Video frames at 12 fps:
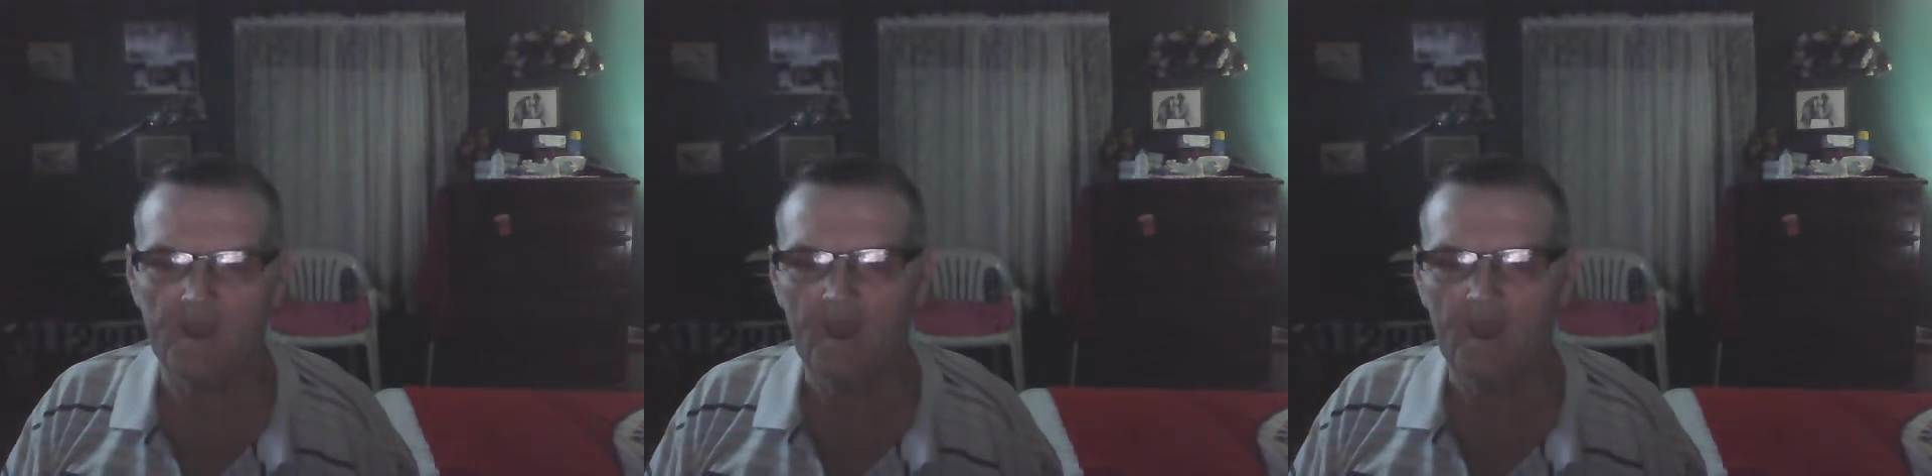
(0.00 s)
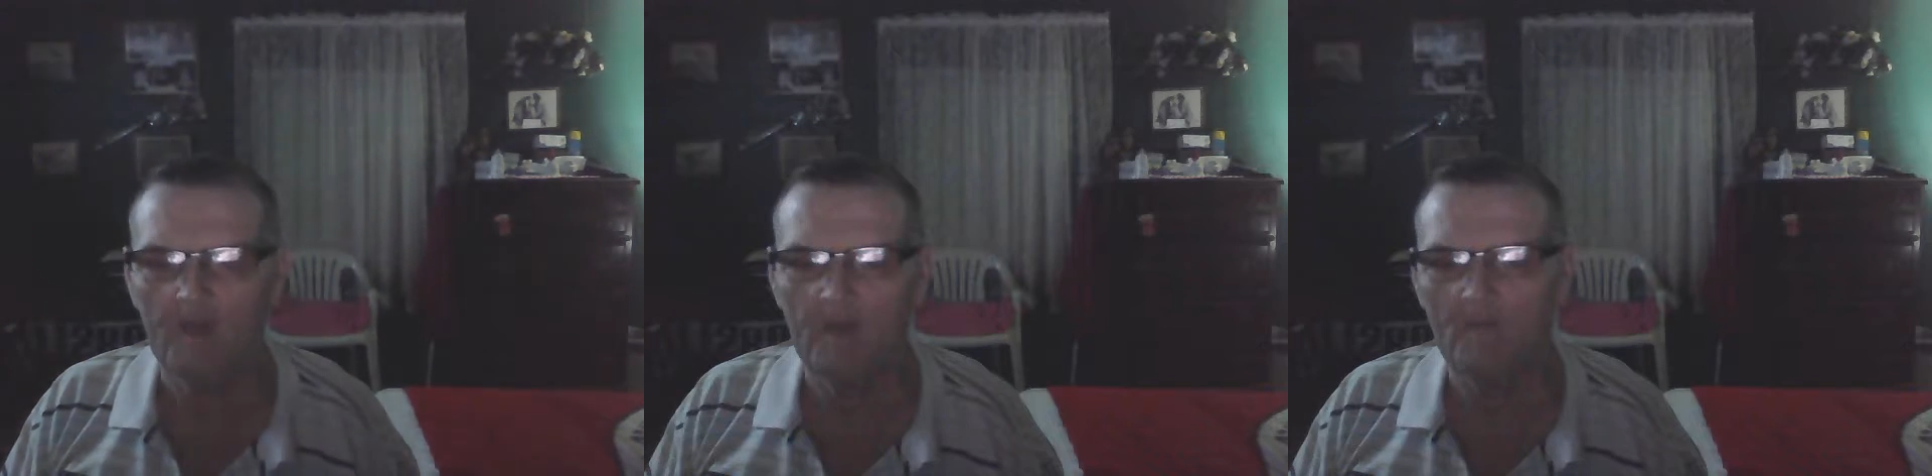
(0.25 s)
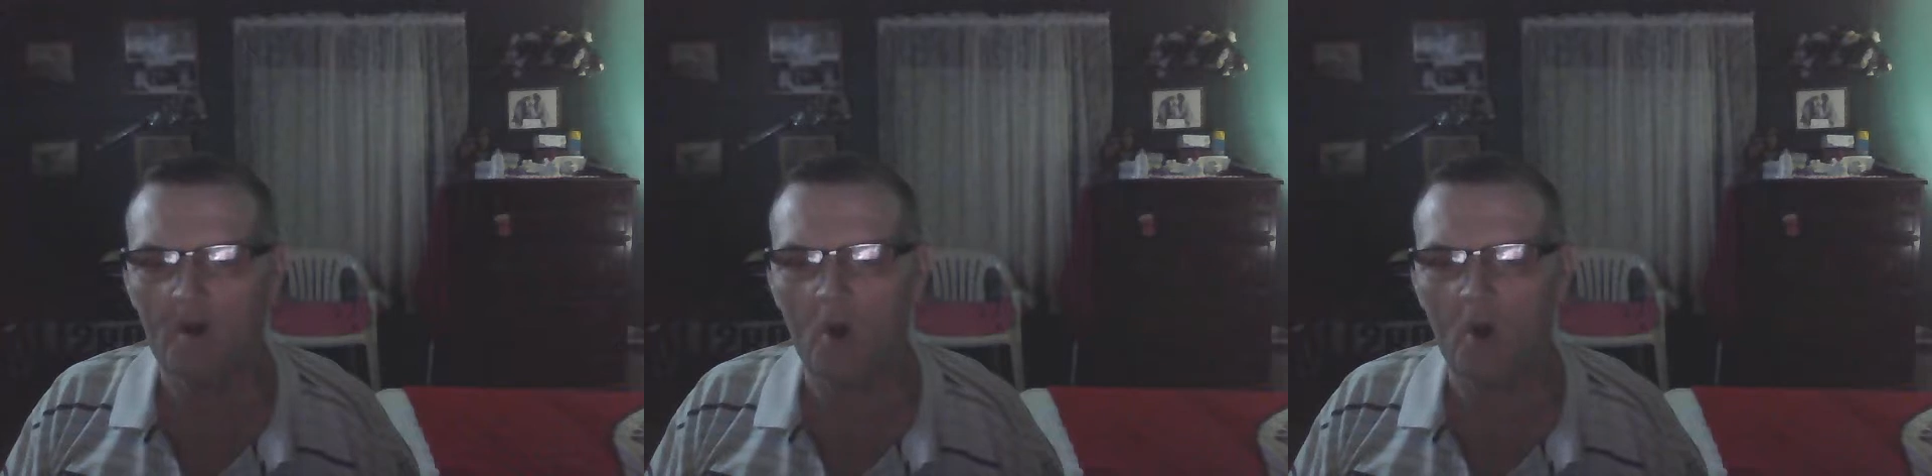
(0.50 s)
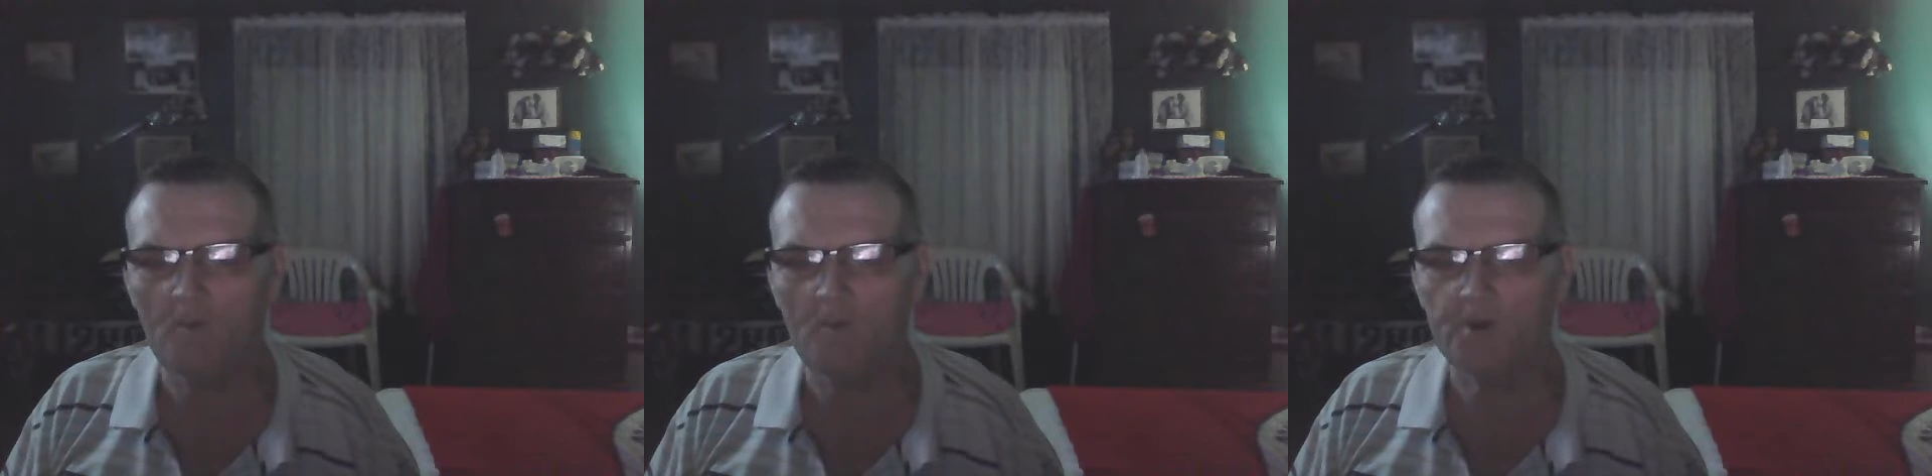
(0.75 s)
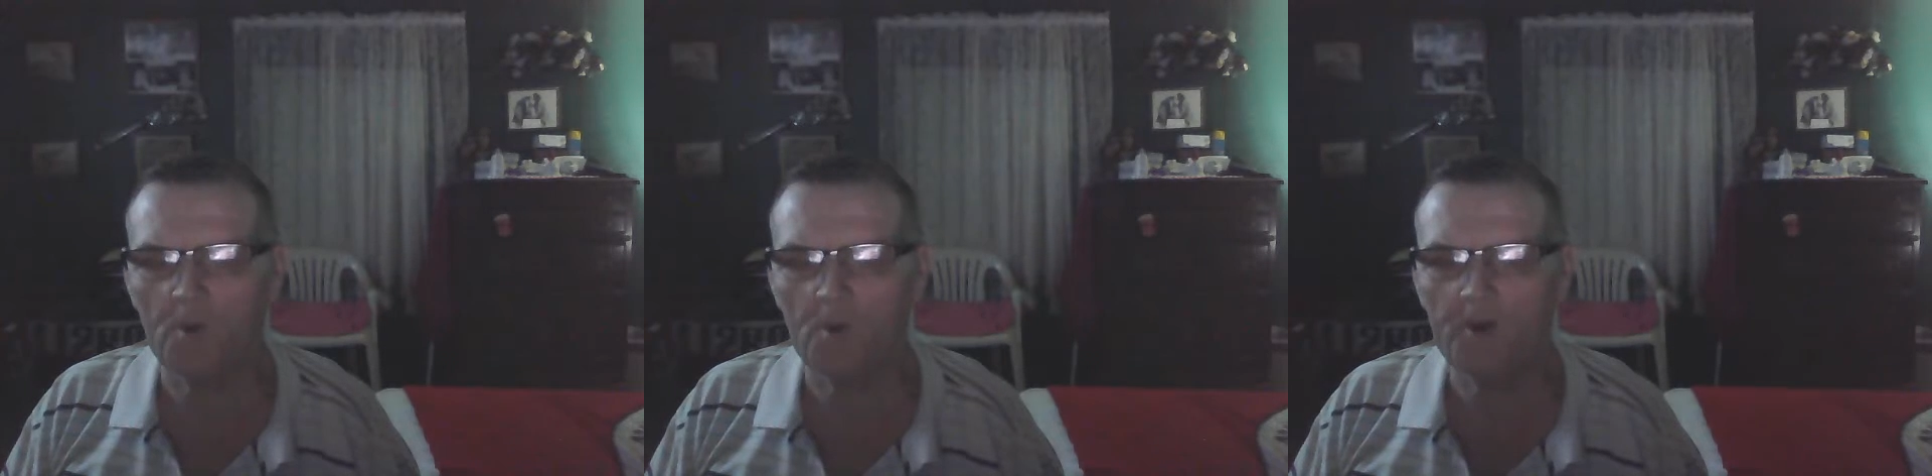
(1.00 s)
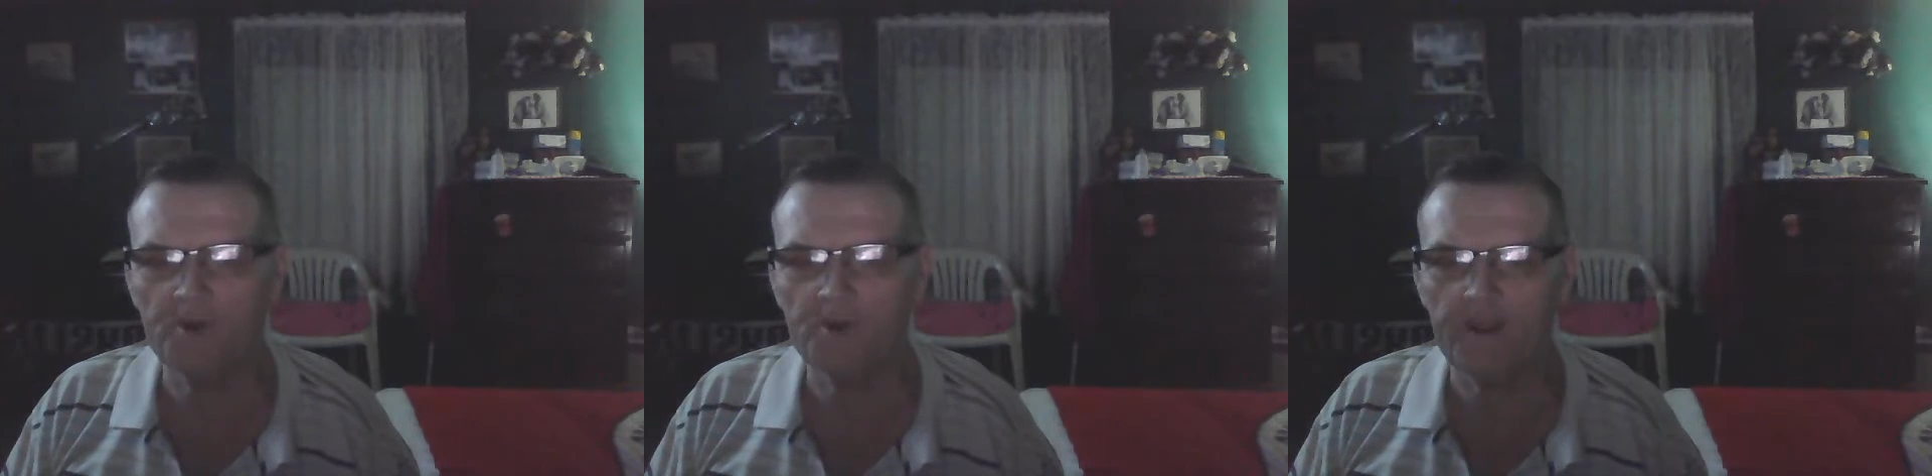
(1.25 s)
My home is originally in